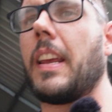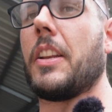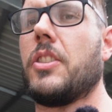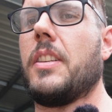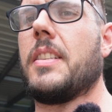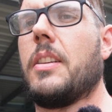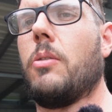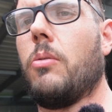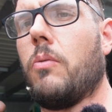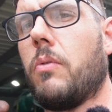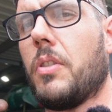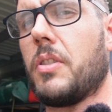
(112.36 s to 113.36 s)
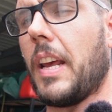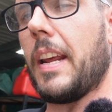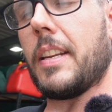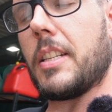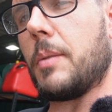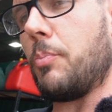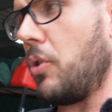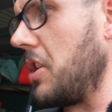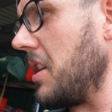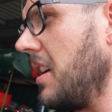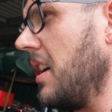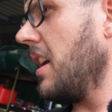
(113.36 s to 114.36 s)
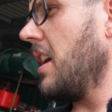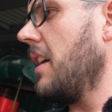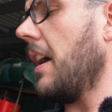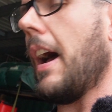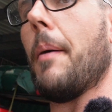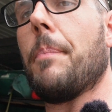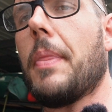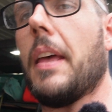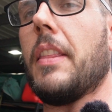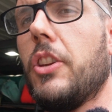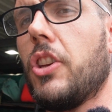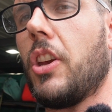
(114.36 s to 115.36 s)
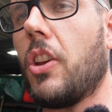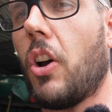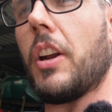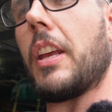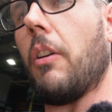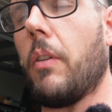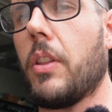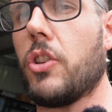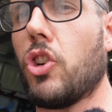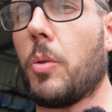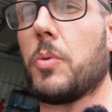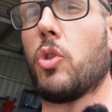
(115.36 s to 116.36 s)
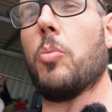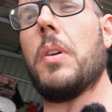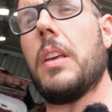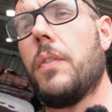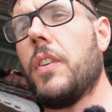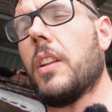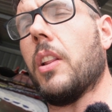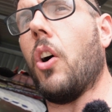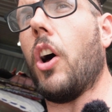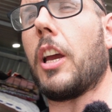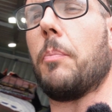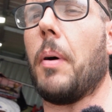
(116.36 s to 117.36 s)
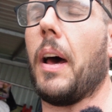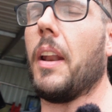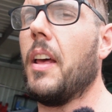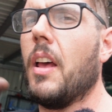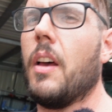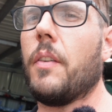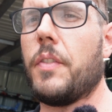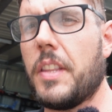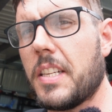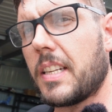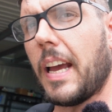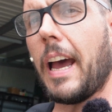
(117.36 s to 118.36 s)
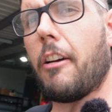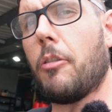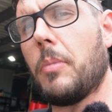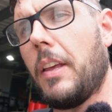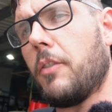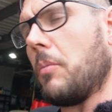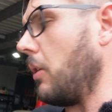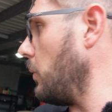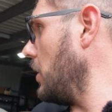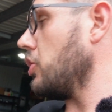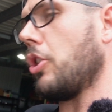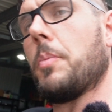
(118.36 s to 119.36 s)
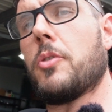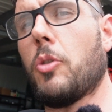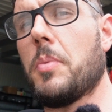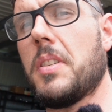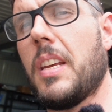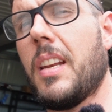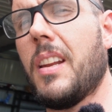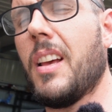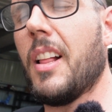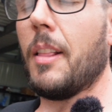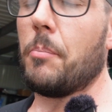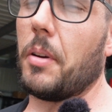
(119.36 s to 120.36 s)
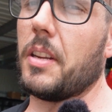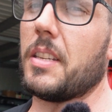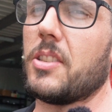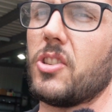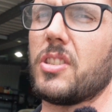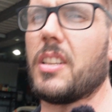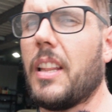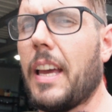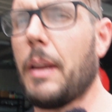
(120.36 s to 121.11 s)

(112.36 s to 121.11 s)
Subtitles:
actually still retain the spring, and then you can kind of get rid of the shock absorber if you'd like. But for this car, I'm leaving my rear shock absorbers in because it's just a lay